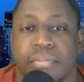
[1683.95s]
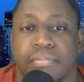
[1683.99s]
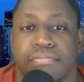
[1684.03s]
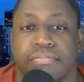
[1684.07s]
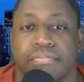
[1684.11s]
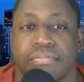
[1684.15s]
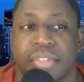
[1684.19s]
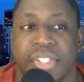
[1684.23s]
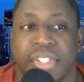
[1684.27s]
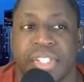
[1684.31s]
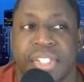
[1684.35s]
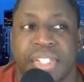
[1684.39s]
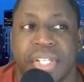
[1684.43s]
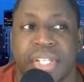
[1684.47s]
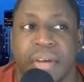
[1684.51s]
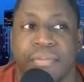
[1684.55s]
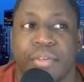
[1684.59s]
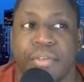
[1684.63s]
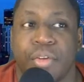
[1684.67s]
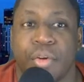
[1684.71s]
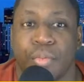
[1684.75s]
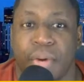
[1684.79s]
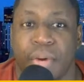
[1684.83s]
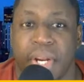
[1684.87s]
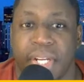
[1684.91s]

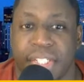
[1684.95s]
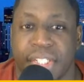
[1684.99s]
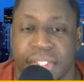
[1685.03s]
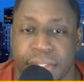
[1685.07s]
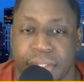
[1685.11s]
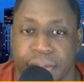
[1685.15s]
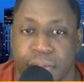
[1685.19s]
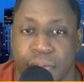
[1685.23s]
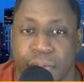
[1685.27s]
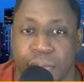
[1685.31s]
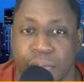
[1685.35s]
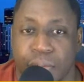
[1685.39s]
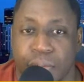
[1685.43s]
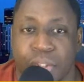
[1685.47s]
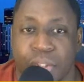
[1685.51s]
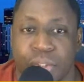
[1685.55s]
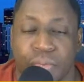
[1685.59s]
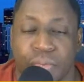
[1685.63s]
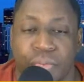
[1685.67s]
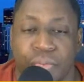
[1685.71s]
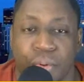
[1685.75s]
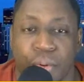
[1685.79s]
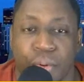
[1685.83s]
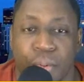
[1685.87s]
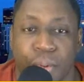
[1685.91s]
self-direction with your
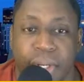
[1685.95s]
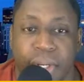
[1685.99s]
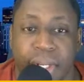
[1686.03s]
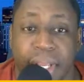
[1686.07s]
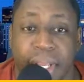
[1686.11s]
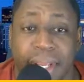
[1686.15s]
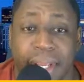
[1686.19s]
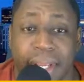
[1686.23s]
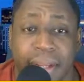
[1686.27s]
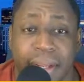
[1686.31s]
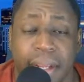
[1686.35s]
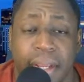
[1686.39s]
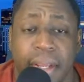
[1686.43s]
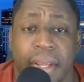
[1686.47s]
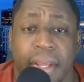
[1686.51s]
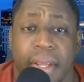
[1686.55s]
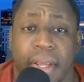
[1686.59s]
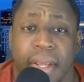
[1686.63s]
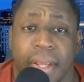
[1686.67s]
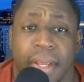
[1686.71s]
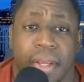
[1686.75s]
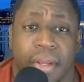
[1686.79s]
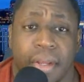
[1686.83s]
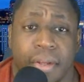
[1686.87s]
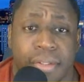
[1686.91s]
401k.
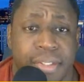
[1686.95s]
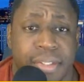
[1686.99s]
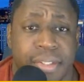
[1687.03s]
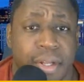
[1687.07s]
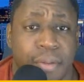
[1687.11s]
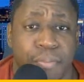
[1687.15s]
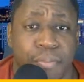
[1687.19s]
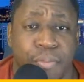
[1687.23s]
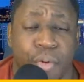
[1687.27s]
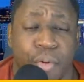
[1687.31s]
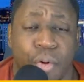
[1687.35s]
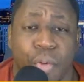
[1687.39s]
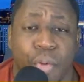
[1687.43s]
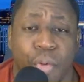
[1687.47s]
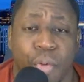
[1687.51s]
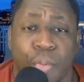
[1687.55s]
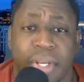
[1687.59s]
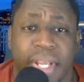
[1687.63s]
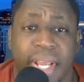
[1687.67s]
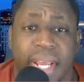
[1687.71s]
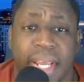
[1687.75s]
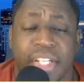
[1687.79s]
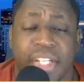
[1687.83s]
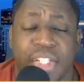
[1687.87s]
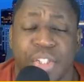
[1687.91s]
Some
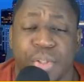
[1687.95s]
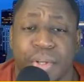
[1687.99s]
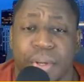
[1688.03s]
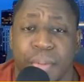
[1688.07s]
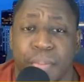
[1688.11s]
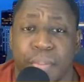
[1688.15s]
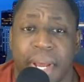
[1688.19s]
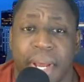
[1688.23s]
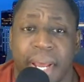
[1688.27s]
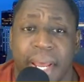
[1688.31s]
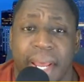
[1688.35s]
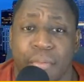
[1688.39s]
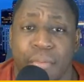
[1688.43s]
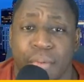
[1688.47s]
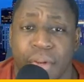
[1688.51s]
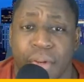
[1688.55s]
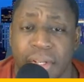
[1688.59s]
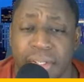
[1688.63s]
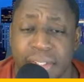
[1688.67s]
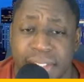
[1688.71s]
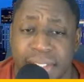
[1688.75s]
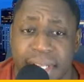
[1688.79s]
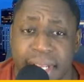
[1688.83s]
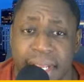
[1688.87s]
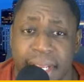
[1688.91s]
401ks you can buy real
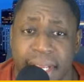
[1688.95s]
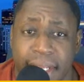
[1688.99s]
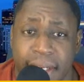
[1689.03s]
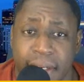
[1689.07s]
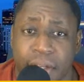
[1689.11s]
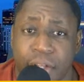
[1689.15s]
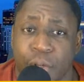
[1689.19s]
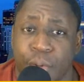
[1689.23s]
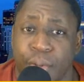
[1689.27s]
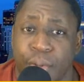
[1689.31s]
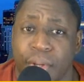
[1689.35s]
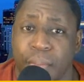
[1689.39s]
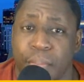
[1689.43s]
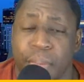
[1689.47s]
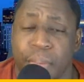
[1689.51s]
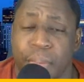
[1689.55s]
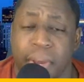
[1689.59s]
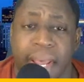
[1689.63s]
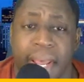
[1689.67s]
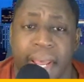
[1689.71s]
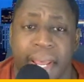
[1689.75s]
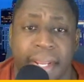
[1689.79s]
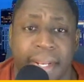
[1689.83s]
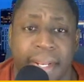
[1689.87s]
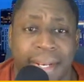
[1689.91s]
estate, you can
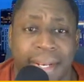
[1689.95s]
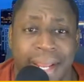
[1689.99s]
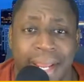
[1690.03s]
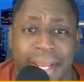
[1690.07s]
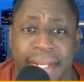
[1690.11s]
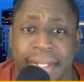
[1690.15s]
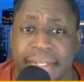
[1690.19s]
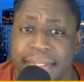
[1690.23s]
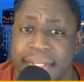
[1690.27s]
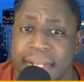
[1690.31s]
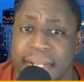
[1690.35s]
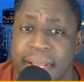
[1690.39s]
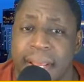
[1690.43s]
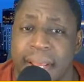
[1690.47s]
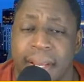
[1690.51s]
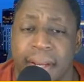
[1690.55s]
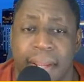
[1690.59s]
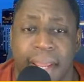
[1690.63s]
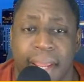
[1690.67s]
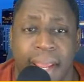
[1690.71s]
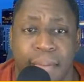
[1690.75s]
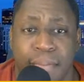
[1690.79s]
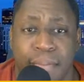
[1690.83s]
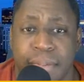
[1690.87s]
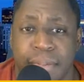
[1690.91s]
buy Nike stock,
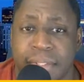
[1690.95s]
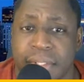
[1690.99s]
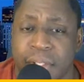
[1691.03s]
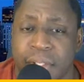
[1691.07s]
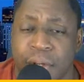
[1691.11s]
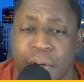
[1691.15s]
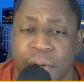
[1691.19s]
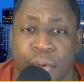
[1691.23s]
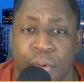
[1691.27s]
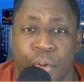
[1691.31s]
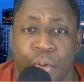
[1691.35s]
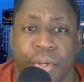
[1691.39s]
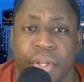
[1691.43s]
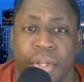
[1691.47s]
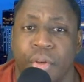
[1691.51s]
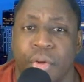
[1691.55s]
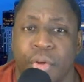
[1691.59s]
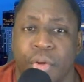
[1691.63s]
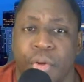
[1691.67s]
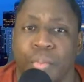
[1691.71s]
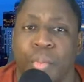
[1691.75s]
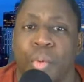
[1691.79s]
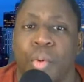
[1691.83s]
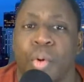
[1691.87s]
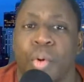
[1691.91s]
Amazon, you know, you can do
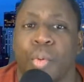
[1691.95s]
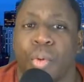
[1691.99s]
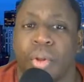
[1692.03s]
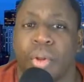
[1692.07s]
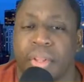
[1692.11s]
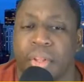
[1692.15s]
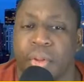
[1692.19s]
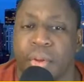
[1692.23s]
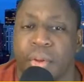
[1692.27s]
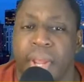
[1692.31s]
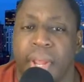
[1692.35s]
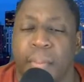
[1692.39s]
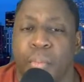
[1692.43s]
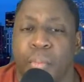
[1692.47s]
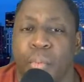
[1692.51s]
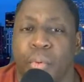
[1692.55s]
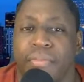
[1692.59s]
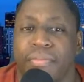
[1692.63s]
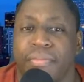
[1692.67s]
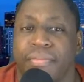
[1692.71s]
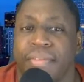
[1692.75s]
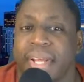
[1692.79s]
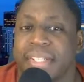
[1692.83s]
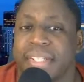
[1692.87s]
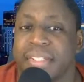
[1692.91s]
more with you have more
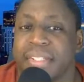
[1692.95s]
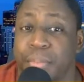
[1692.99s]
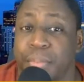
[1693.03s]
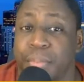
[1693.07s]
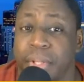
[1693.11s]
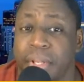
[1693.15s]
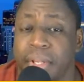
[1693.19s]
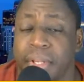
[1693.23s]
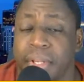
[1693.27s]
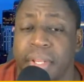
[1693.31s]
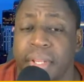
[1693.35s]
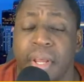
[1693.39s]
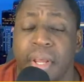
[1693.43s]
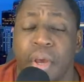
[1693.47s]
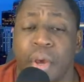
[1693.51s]
flexibility